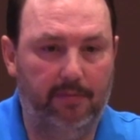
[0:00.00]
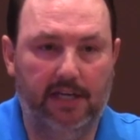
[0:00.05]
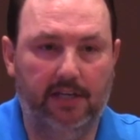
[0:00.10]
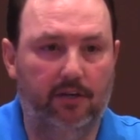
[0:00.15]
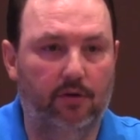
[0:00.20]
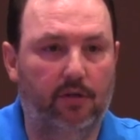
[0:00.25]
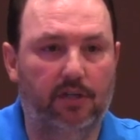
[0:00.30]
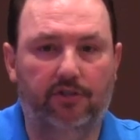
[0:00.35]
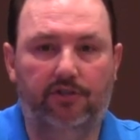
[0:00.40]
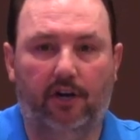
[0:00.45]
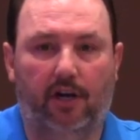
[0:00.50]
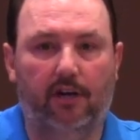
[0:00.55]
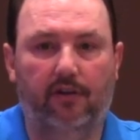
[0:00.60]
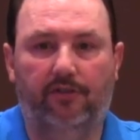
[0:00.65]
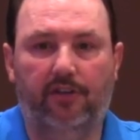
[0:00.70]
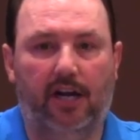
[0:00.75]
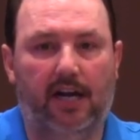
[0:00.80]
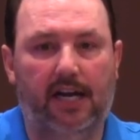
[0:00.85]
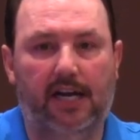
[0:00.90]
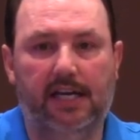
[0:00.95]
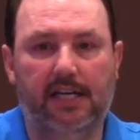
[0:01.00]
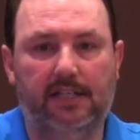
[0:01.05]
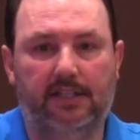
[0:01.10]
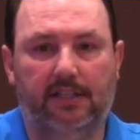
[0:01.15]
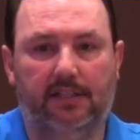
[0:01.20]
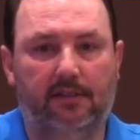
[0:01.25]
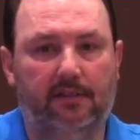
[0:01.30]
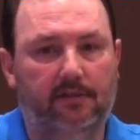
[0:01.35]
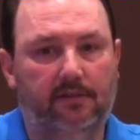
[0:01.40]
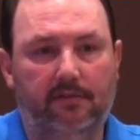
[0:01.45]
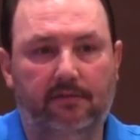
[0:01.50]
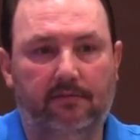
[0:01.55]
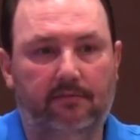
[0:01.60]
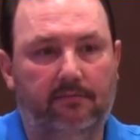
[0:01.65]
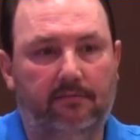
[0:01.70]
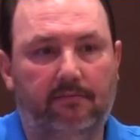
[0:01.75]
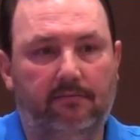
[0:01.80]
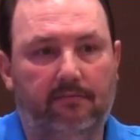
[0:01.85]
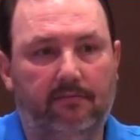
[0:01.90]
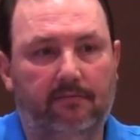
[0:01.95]
me doing certain things, and,
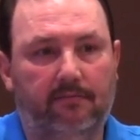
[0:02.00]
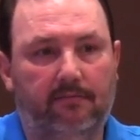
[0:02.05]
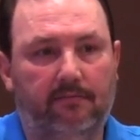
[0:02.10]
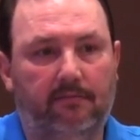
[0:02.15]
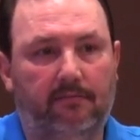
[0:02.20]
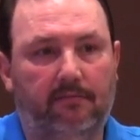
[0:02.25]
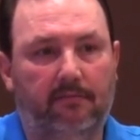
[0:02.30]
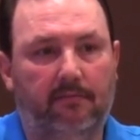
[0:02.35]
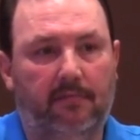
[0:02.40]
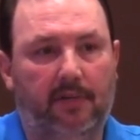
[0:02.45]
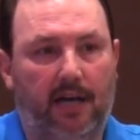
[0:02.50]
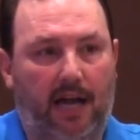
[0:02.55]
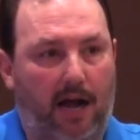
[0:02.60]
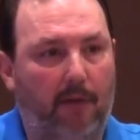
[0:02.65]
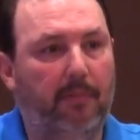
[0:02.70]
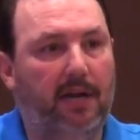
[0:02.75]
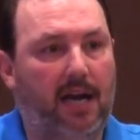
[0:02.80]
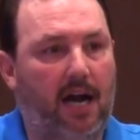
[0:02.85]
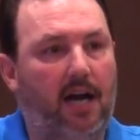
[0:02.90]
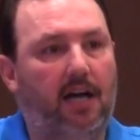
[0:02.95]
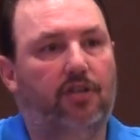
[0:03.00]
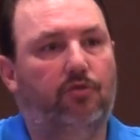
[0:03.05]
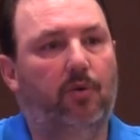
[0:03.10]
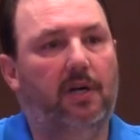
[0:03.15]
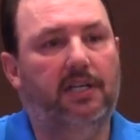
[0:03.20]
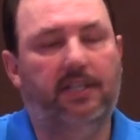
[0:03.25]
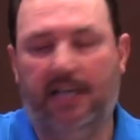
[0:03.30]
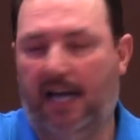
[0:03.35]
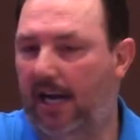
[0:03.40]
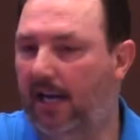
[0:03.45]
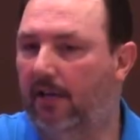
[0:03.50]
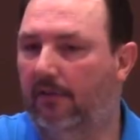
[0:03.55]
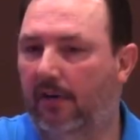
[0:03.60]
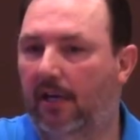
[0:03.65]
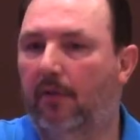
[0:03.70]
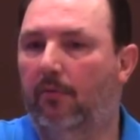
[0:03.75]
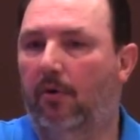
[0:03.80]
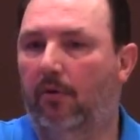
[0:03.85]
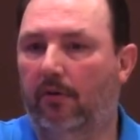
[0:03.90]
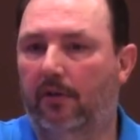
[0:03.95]
and I'll be honest with you, I didn't
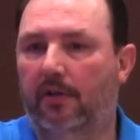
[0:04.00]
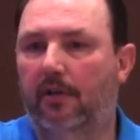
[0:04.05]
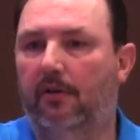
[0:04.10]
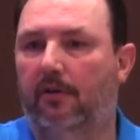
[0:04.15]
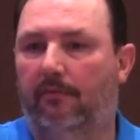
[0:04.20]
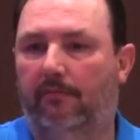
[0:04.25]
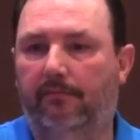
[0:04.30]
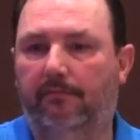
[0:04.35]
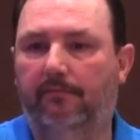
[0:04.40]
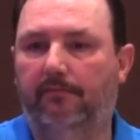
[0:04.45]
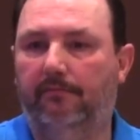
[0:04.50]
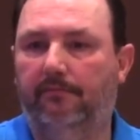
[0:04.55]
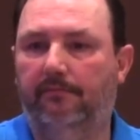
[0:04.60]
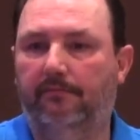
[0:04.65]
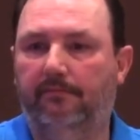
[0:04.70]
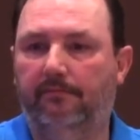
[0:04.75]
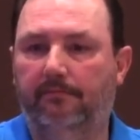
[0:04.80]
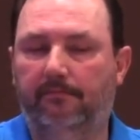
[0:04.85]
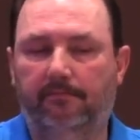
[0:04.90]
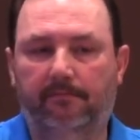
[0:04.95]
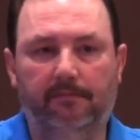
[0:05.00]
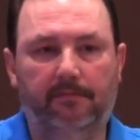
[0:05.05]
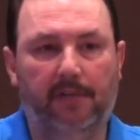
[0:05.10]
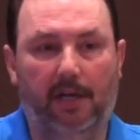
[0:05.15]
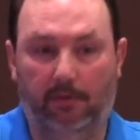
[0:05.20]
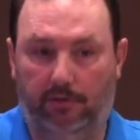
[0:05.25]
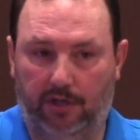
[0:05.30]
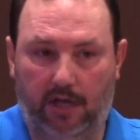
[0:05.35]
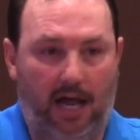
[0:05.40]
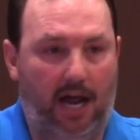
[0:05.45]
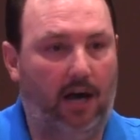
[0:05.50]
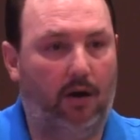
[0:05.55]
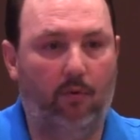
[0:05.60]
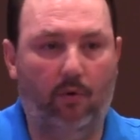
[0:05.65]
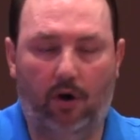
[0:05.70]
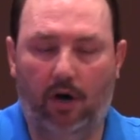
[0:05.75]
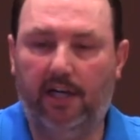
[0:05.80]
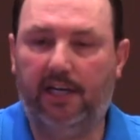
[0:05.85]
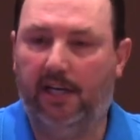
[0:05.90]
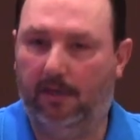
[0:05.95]
really want to do them. It was a lot of
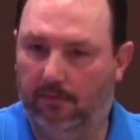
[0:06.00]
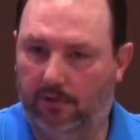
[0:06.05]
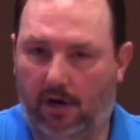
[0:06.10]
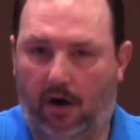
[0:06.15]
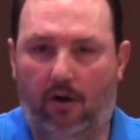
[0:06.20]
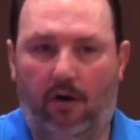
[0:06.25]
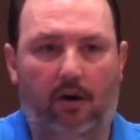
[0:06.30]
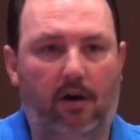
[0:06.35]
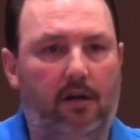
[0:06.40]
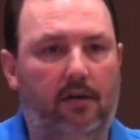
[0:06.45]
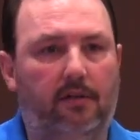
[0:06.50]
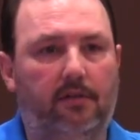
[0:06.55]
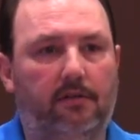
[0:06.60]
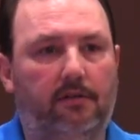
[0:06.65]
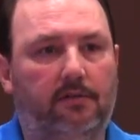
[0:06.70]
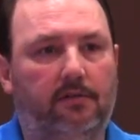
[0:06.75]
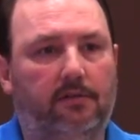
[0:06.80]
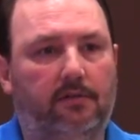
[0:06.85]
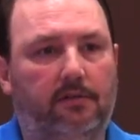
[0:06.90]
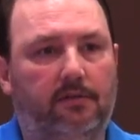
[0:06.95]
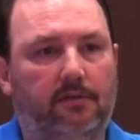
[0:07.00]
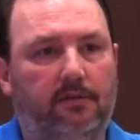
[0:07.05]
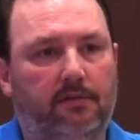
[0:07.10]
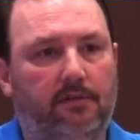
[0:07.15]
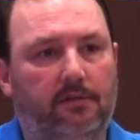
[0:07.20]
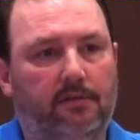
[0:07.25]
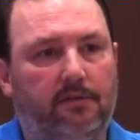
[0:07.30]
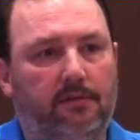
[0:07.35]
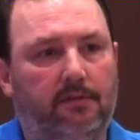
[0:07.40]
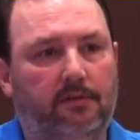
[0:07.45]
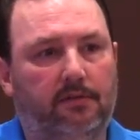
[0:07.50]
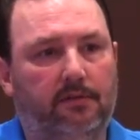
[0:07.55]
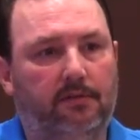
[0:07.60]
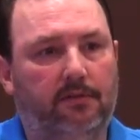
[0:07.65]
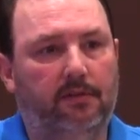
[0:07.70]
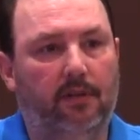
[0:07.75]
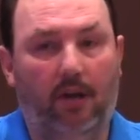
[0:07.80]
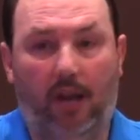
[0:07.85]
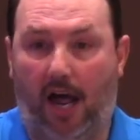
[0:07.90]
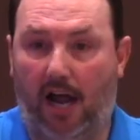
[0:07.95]
work, it was hard,
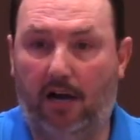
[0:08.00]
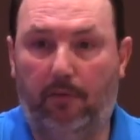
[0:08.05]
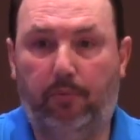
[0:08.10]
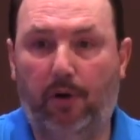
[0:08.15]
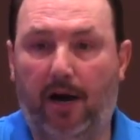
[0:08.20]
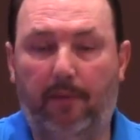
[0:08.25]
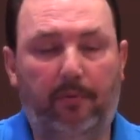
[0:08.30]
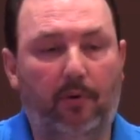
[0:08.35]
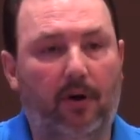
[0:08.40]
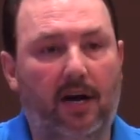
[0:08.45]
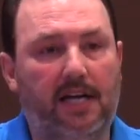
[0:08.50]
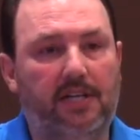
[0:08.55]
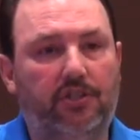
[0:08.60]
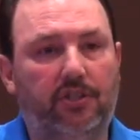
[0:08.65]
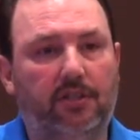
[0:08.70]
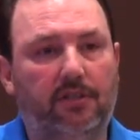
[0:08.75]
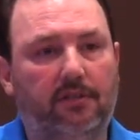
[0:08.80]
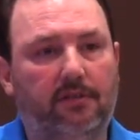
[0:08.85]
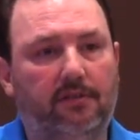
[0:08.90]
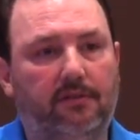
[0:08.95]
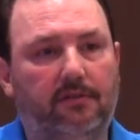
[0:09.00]
a lot of preparation.